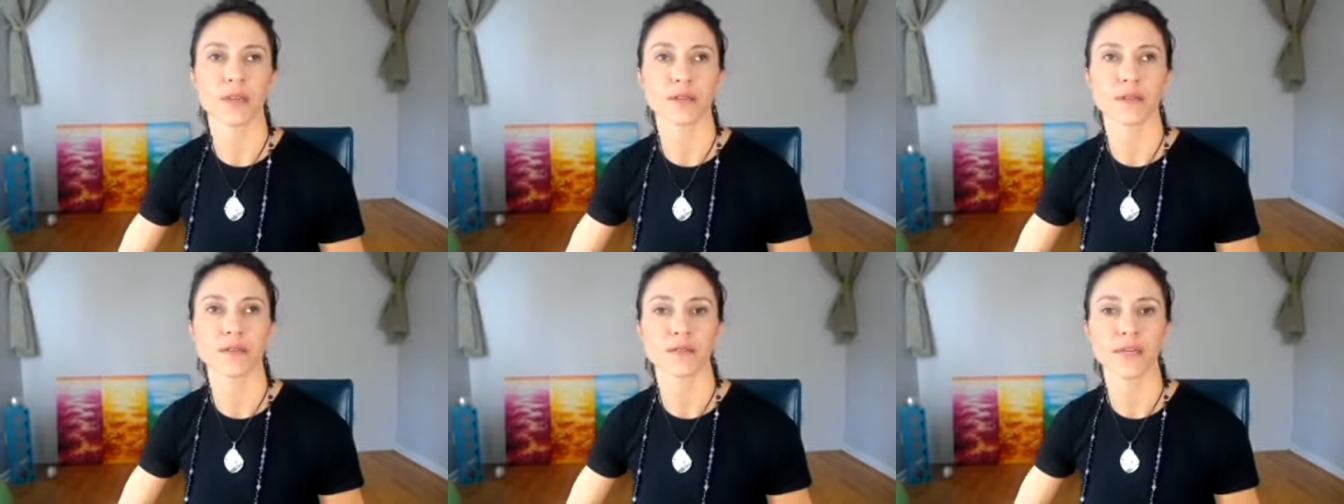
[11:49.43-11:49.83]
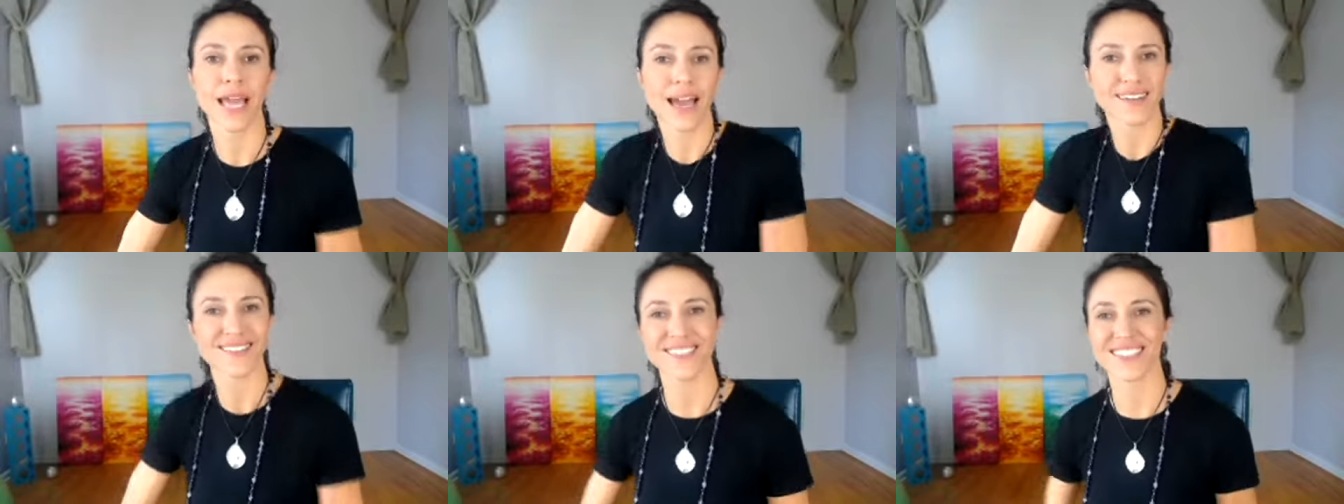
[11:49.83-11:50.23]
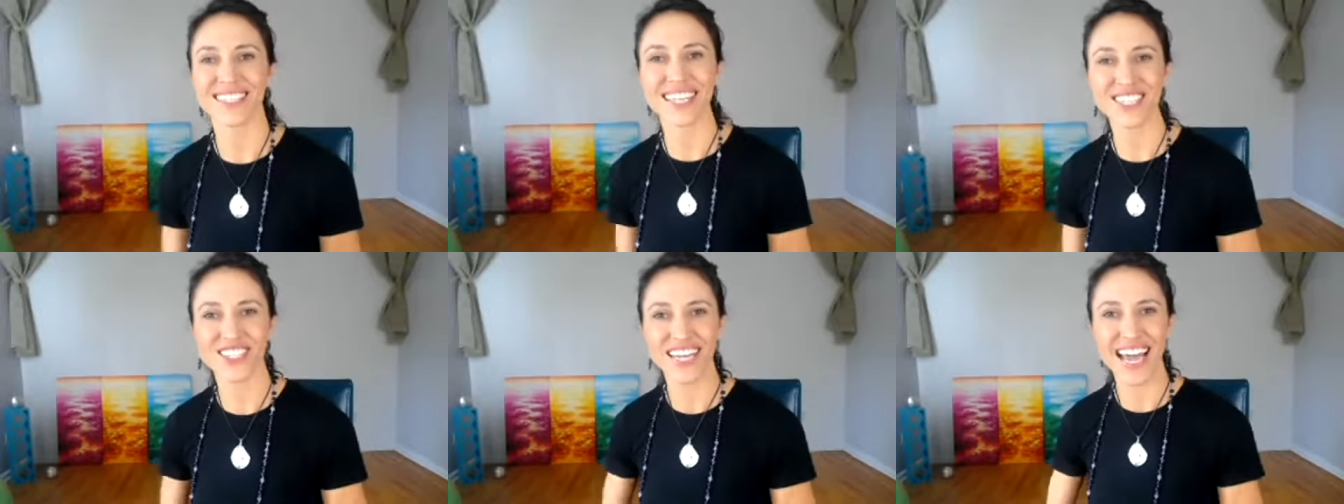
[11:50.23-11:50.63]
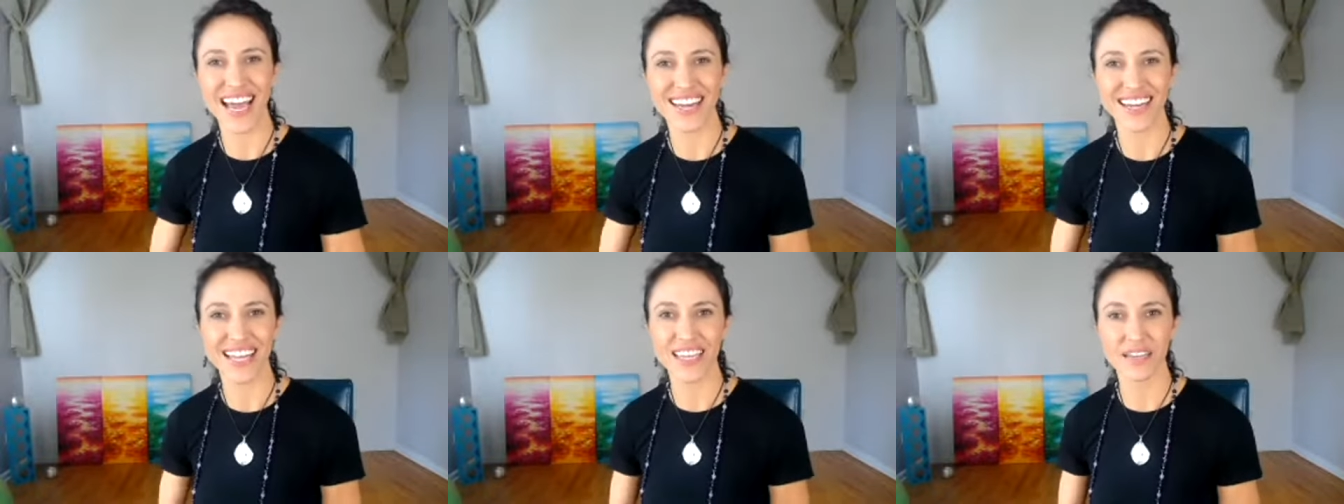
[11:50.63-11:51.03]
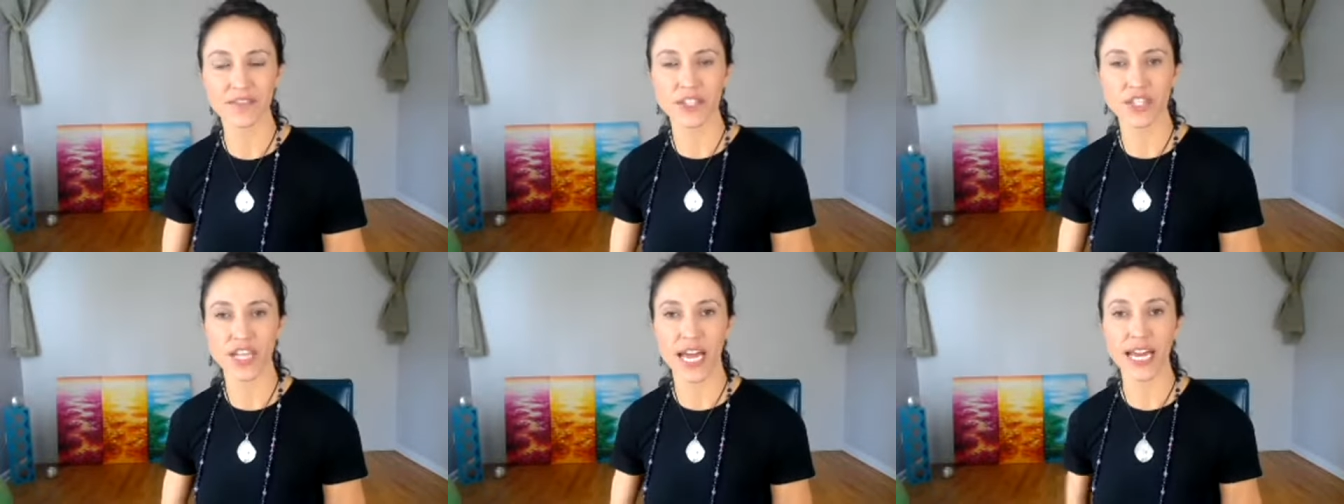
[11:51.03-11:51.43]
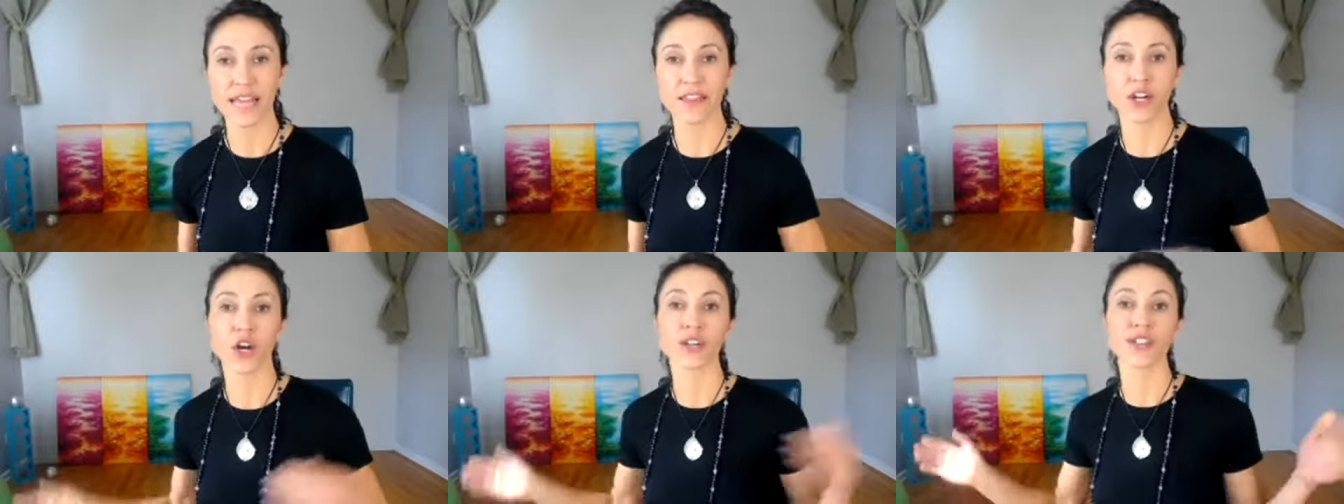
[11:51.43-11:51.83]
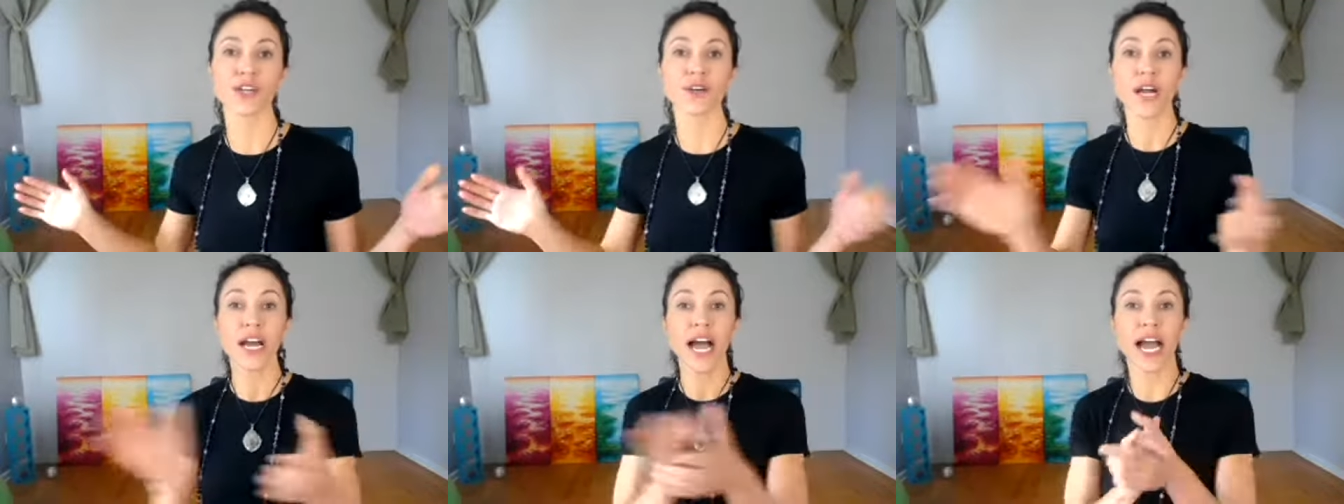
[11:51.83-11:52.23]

yeah, just let's chat. I'd love to chat. And then also,